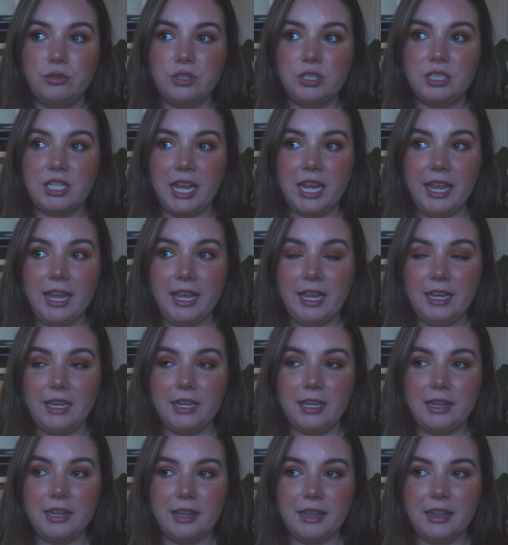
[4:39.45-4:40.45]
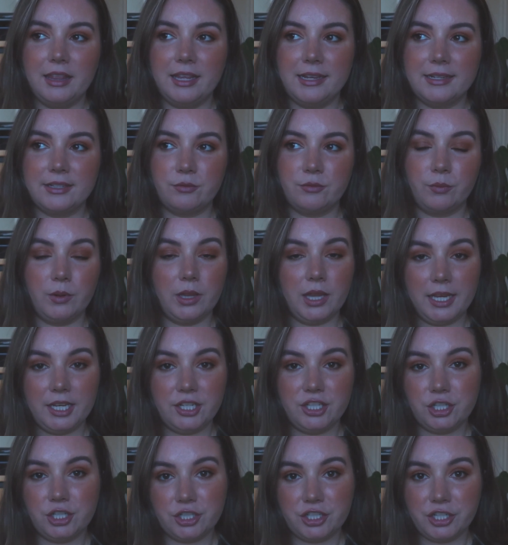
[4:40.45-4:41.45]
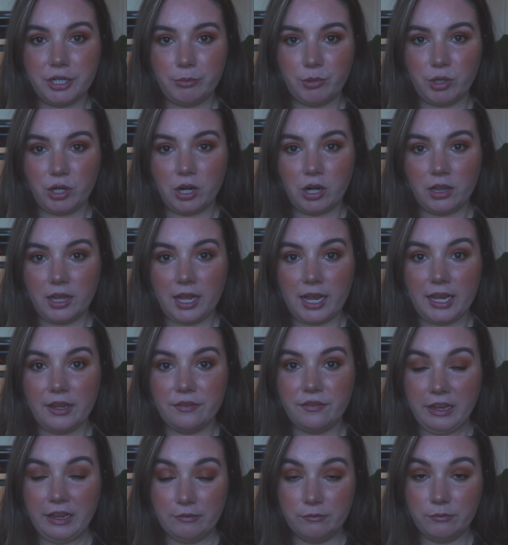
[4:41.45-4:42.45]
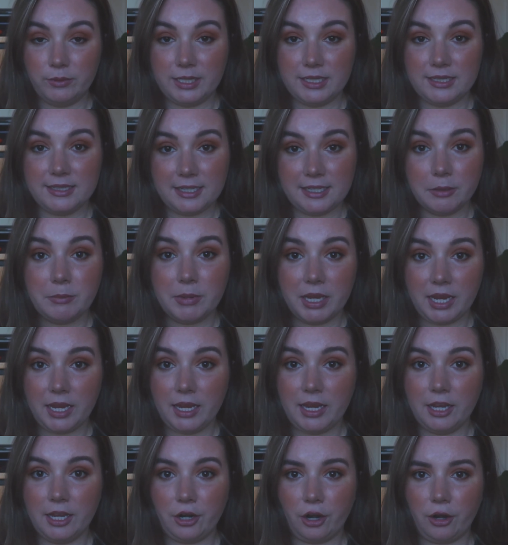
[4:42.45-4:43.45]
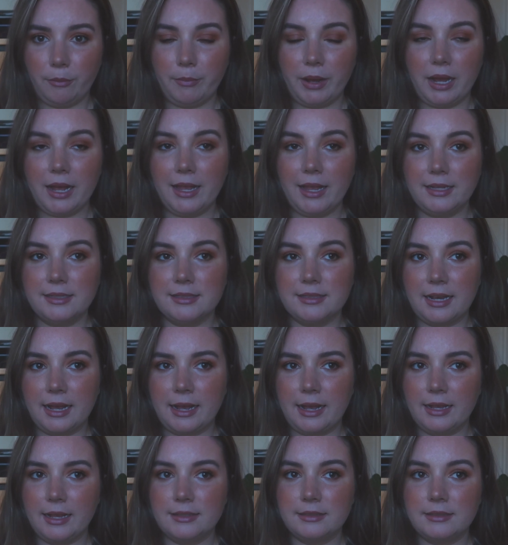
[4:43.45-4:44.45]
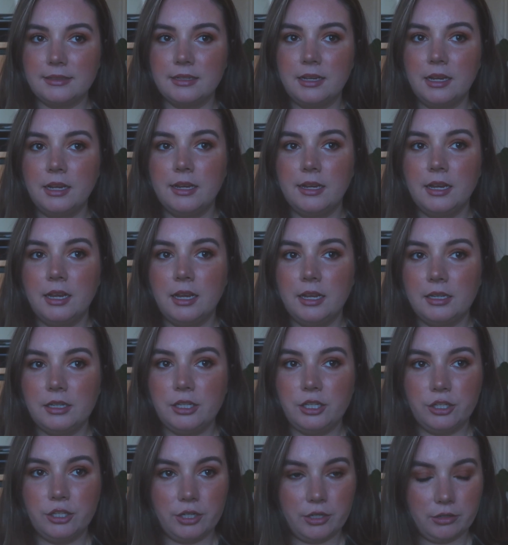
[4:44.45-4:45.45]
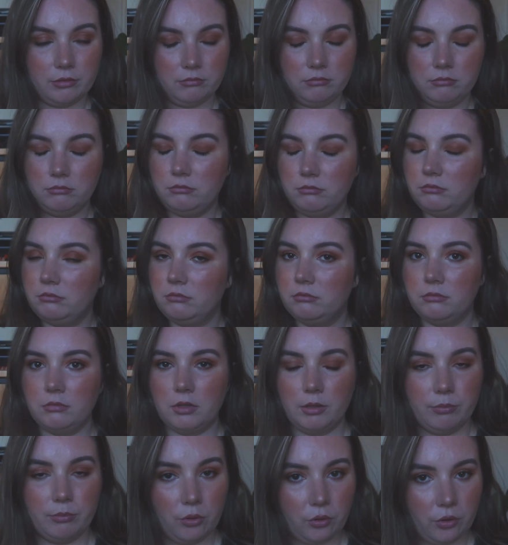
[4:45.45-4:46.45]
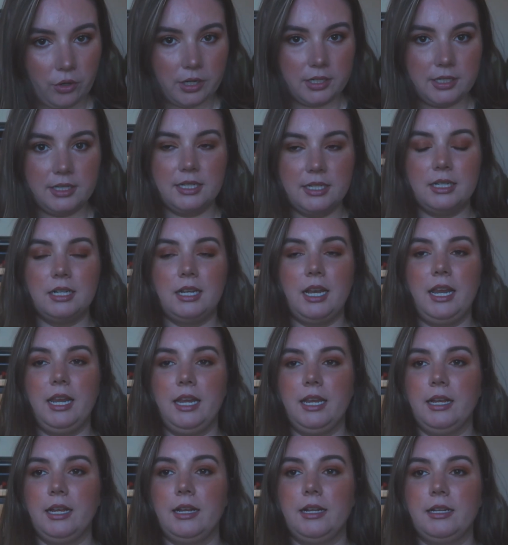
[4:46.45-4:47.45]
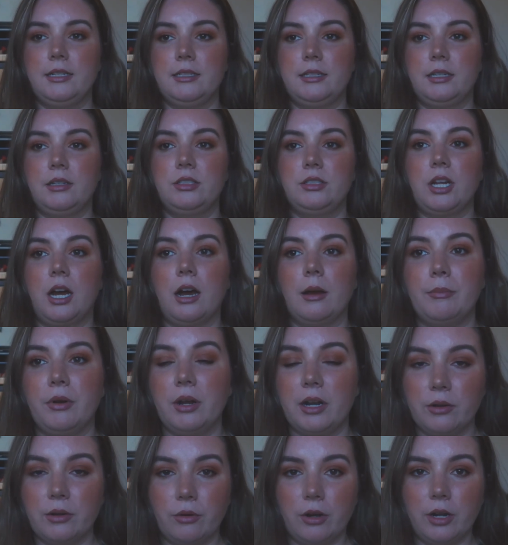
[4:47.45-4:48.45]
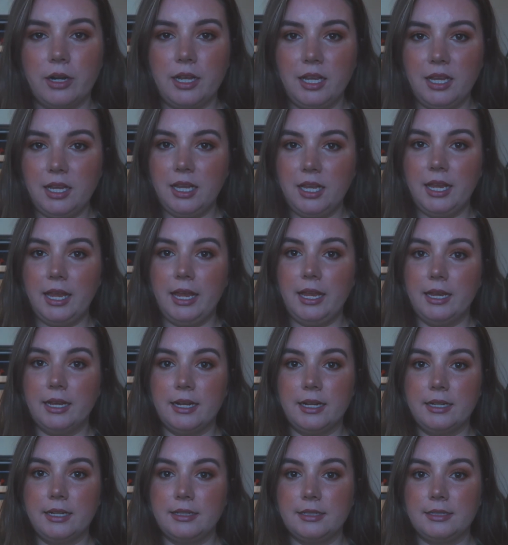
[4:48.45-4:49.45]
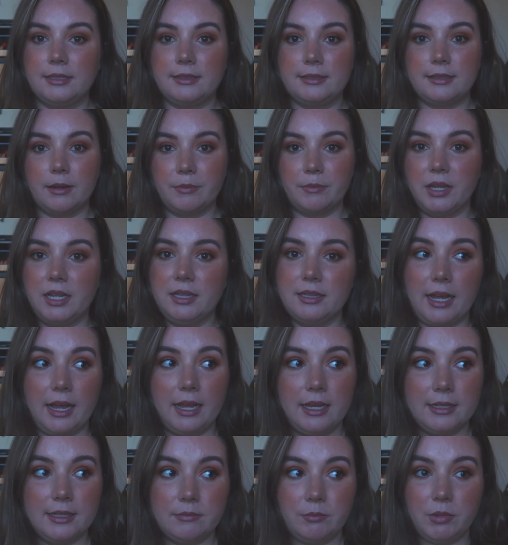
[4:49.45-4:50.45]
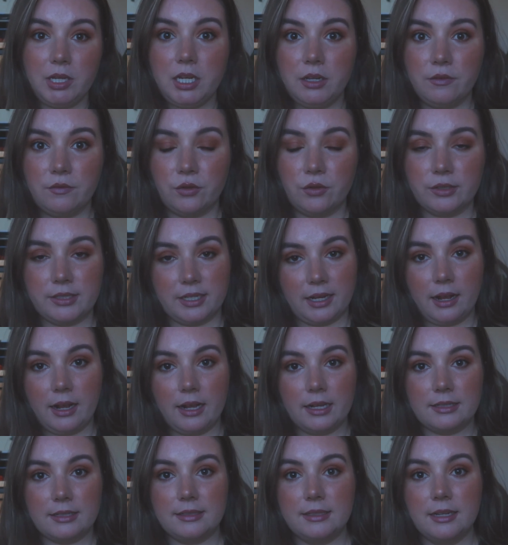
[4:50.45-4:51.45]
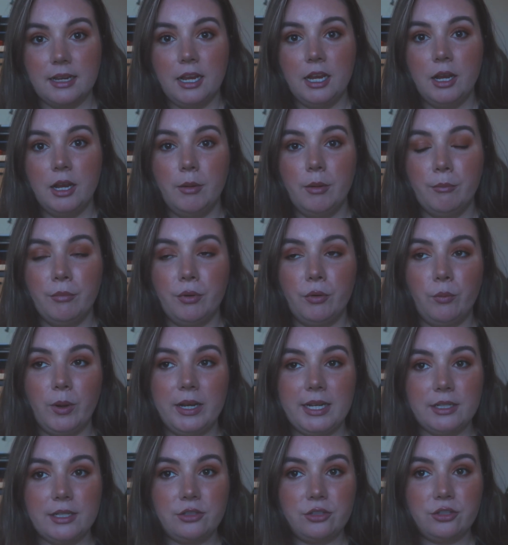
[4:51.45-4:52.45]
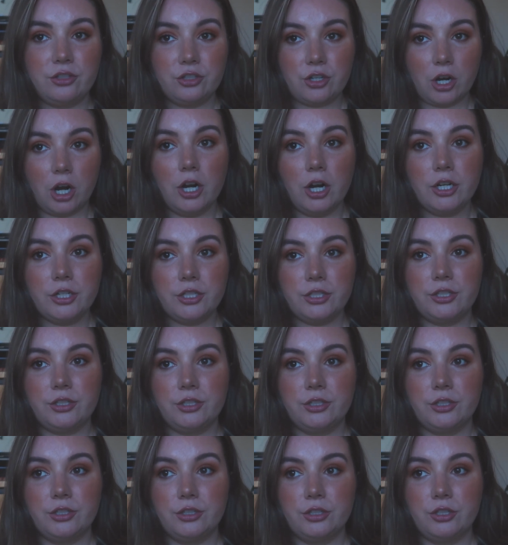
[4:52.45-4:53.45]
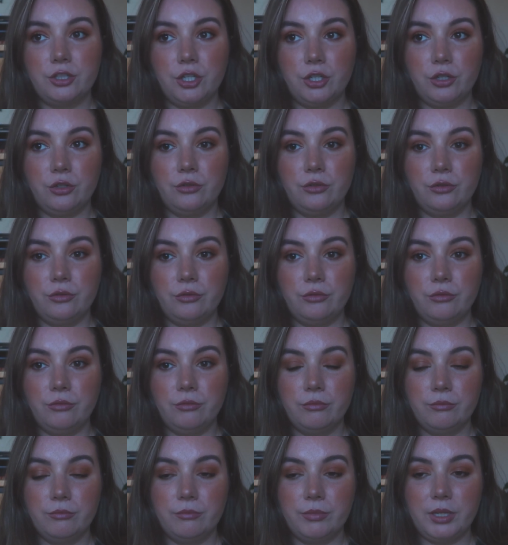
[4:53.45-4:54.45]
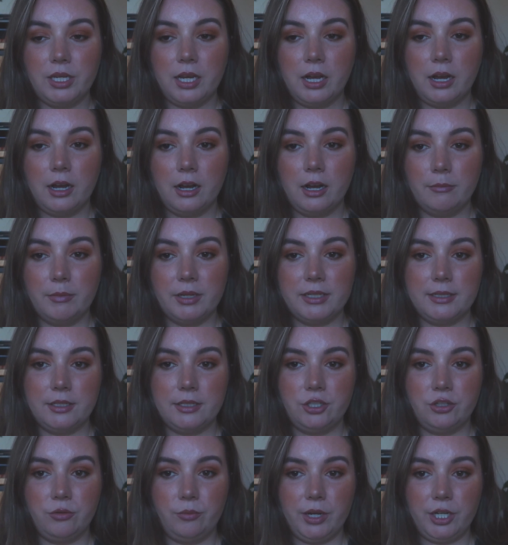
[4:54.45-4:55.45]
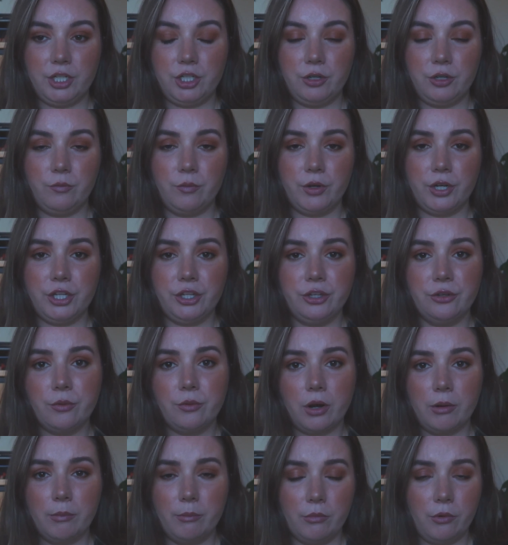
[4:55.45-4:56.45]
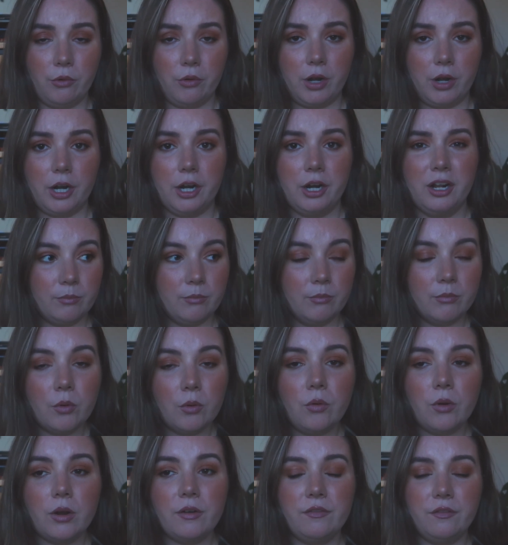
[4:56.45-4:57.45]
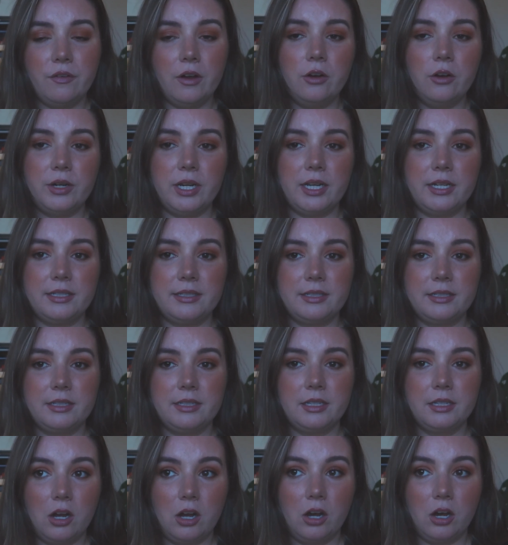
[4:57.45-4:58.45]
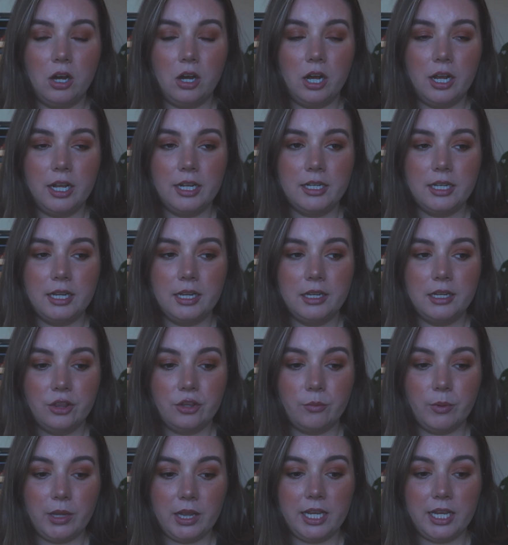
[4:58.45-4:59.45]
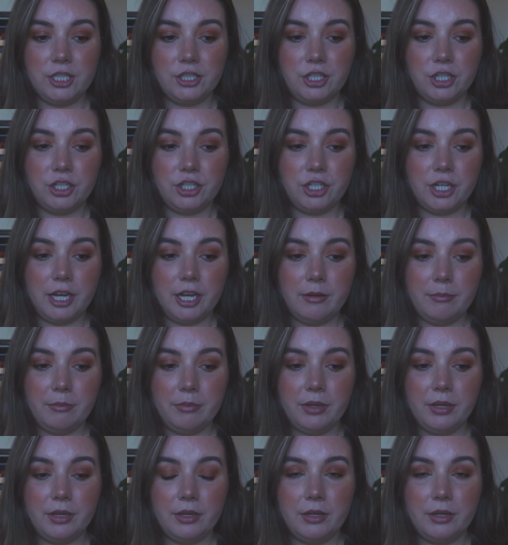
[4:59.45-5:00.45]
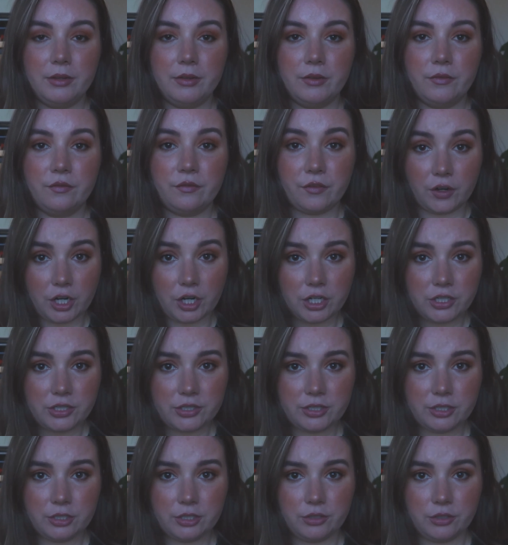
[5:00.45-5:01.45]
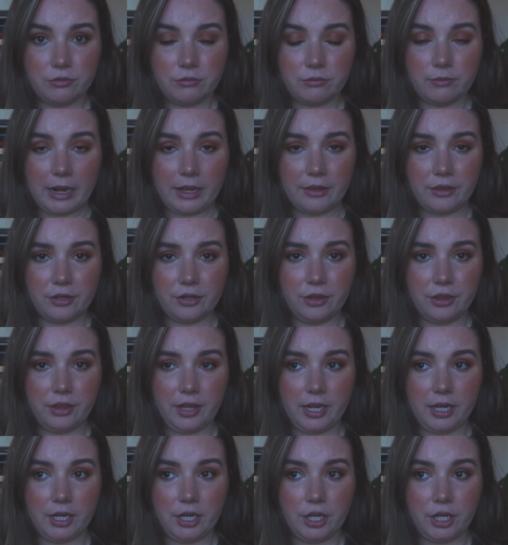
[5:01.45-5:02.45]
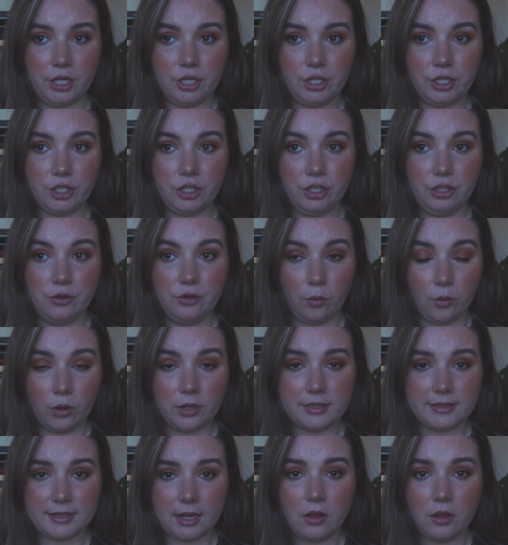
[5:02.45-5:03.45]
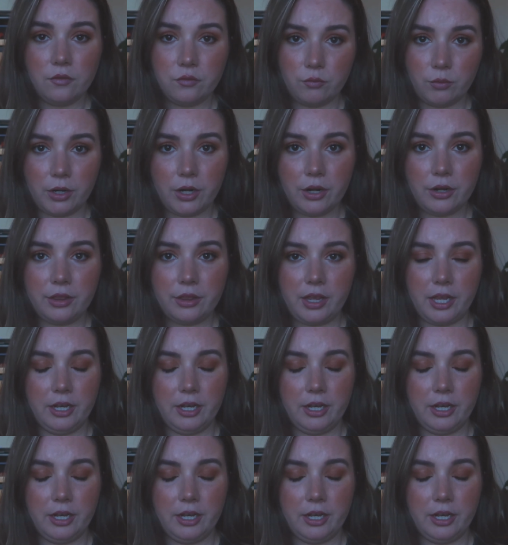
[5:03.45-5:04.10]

take this relationship in our life and we deem it in our minds as, you know, important and top priority and something that is meaningful to us. But when it starts to become a situation where you are more focused on the relationship first rather than your self-worth